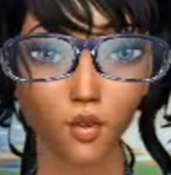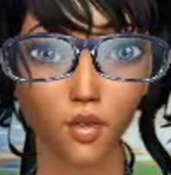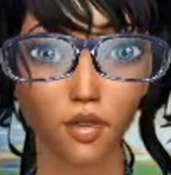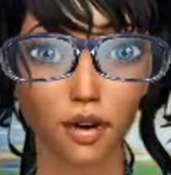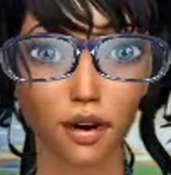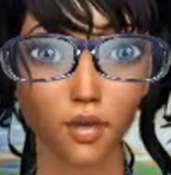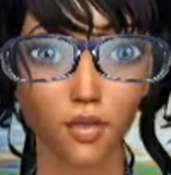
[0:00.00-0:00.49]

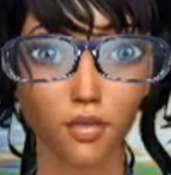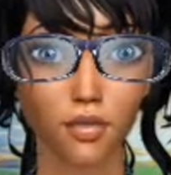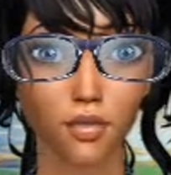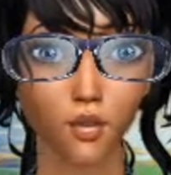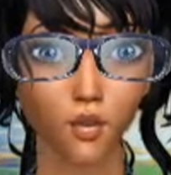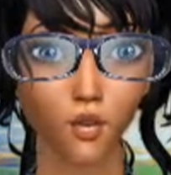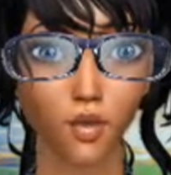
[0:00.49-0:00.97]
Again,
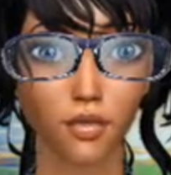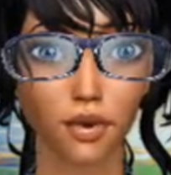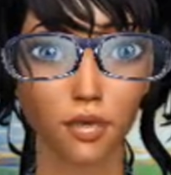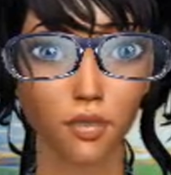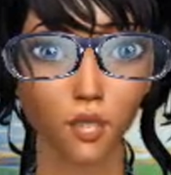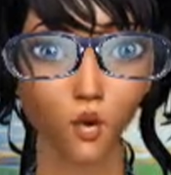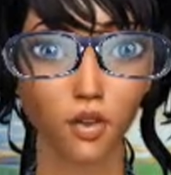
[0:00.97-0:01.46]
with
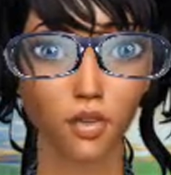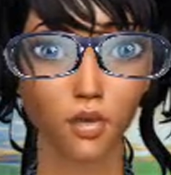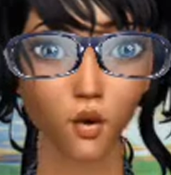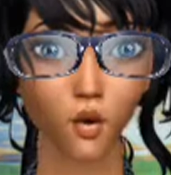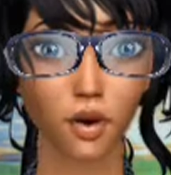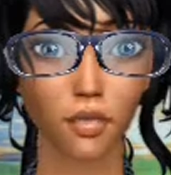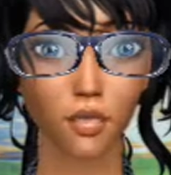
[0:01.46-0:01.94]
feet
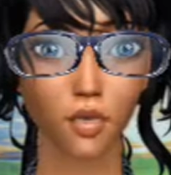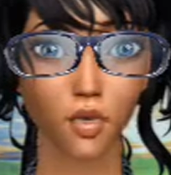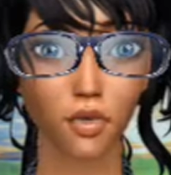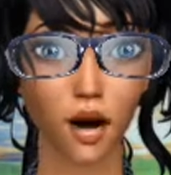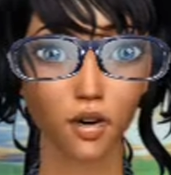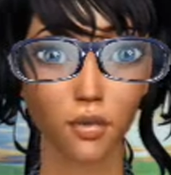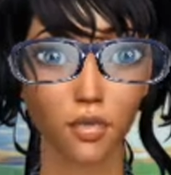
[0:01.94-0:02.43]
shoulder width
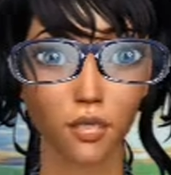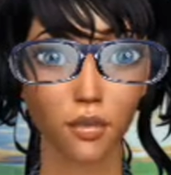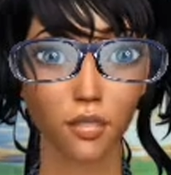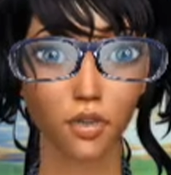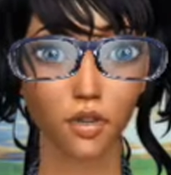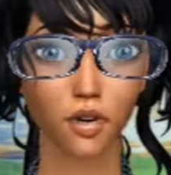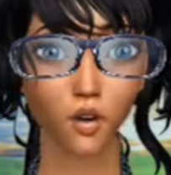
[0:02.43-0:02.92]
apart.
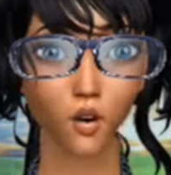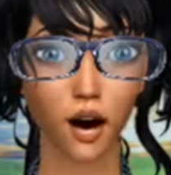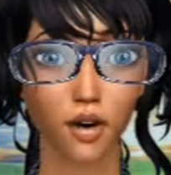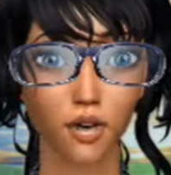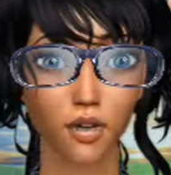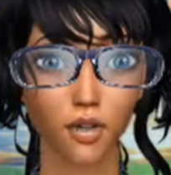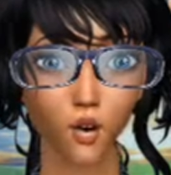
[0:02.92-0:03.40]

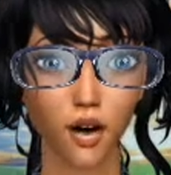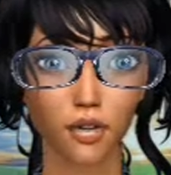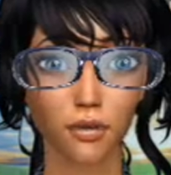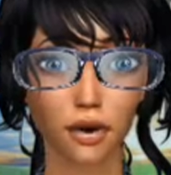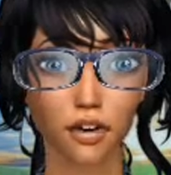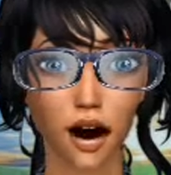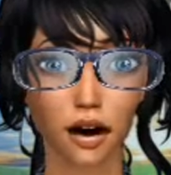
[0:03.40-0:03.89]
Slowly
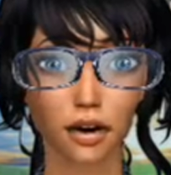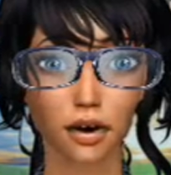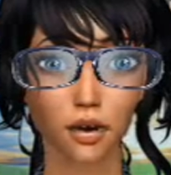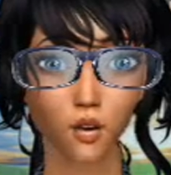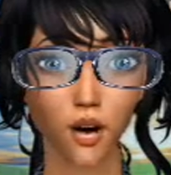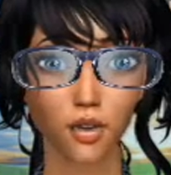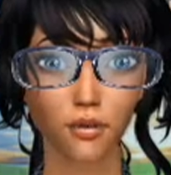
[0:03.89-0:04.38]
twist the
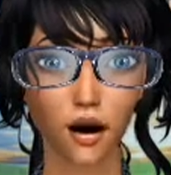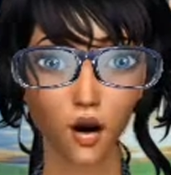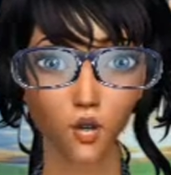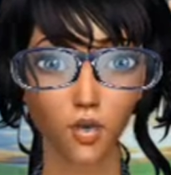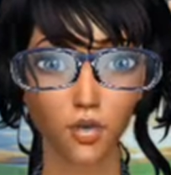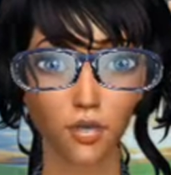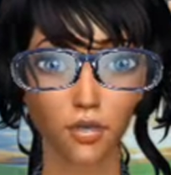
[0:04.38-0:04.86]
body to one
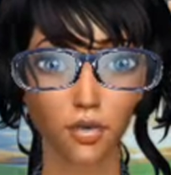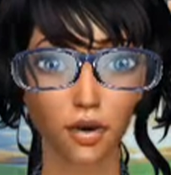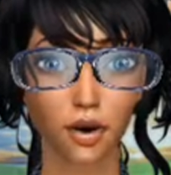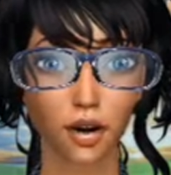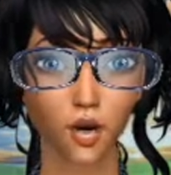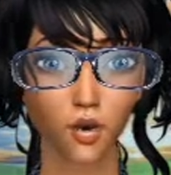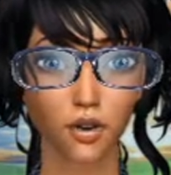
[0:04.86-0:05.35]
side,
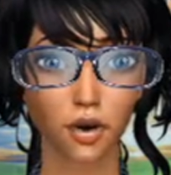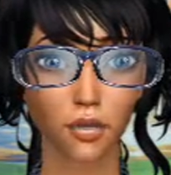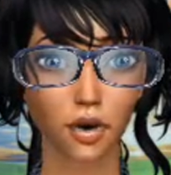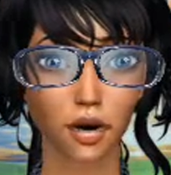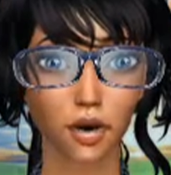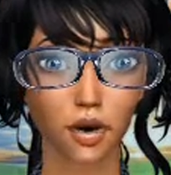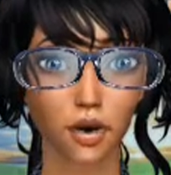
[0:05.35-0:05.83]
then to
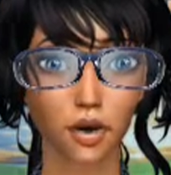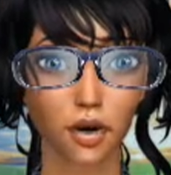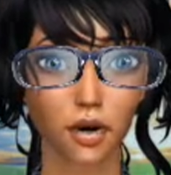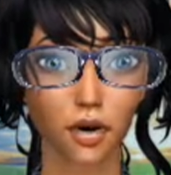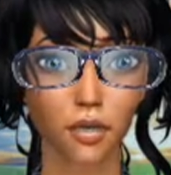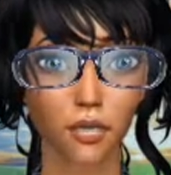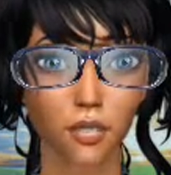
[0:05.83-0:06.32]
the other.
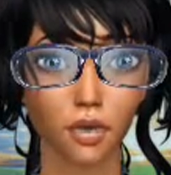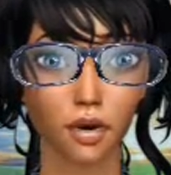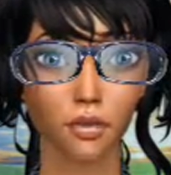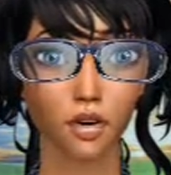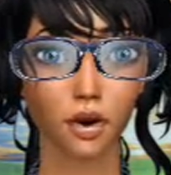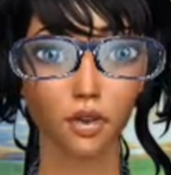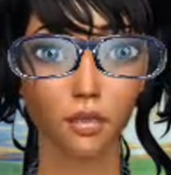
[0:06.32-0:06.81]

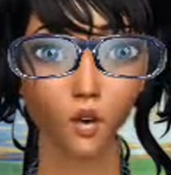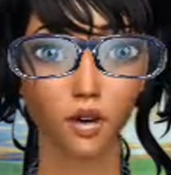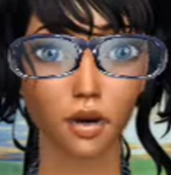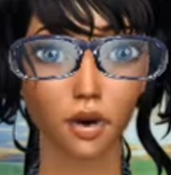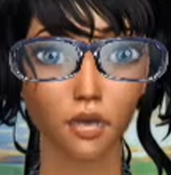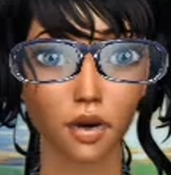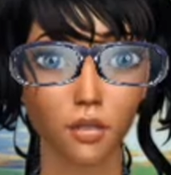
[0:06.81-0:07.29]
The key
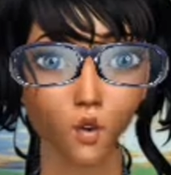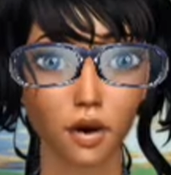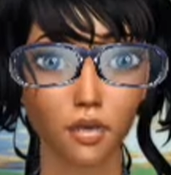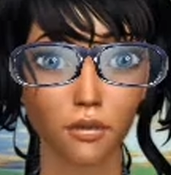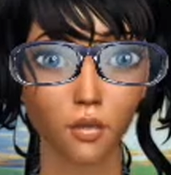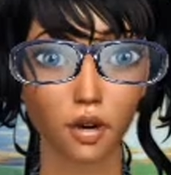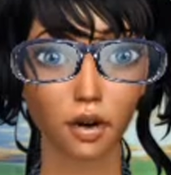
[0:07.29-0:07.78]
here is to
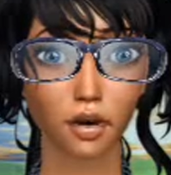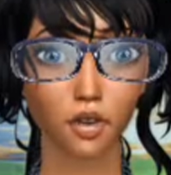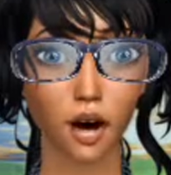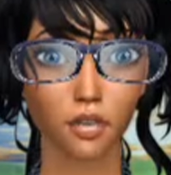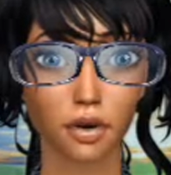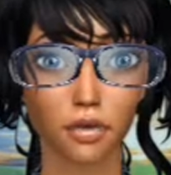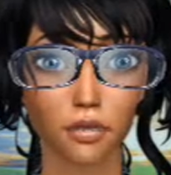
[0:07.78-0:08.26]
twist from
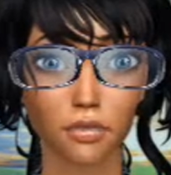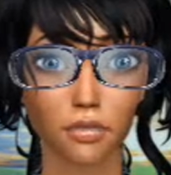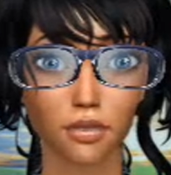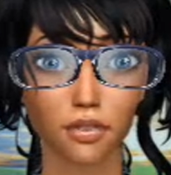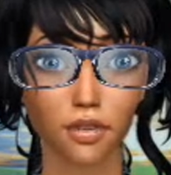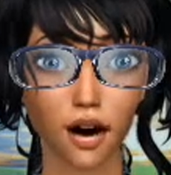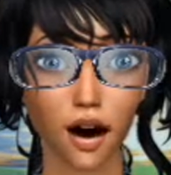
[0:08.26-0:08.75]
your torso,
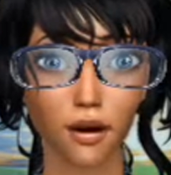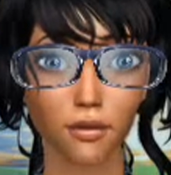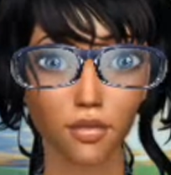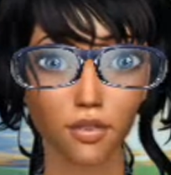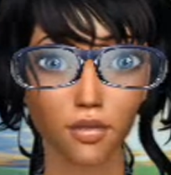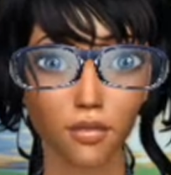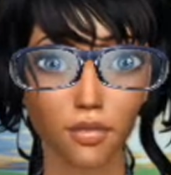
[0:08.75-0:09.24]

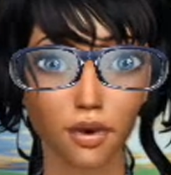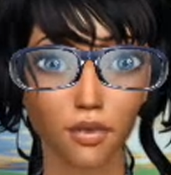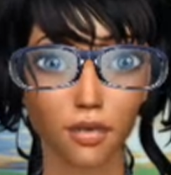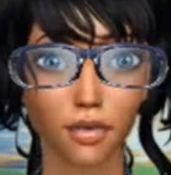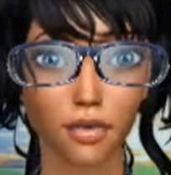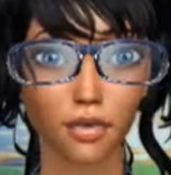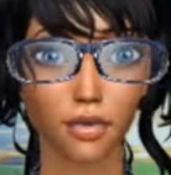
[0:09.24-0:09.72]
not from the
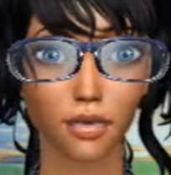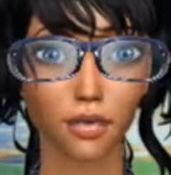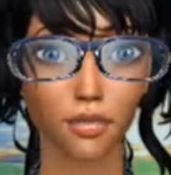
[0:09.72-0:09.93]
hips.